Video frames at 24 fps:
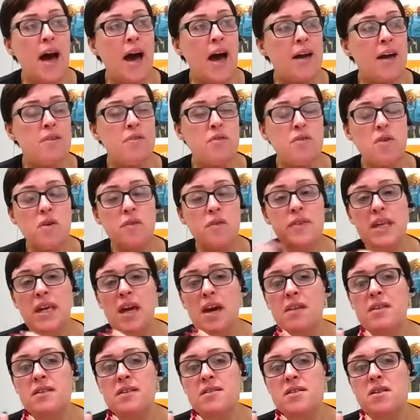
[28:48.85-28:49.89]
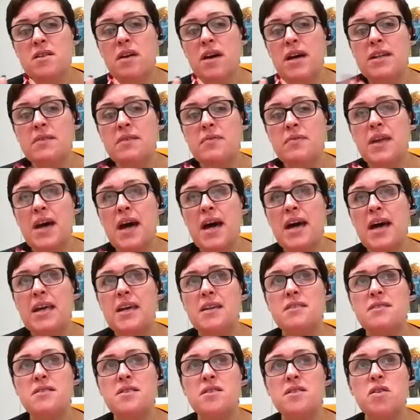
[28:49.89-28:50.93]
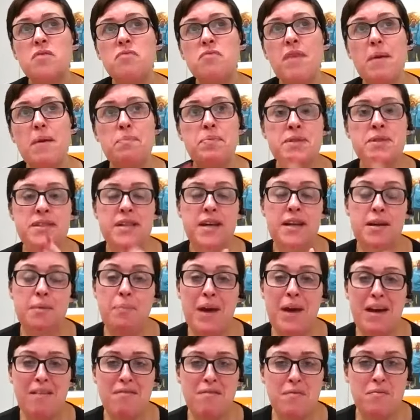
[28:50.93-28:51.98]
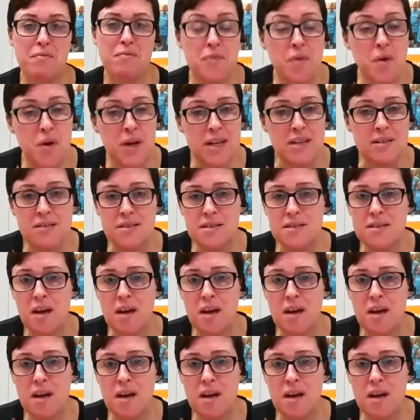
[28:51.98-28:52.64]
And on the other side of that is to represent a parent voice,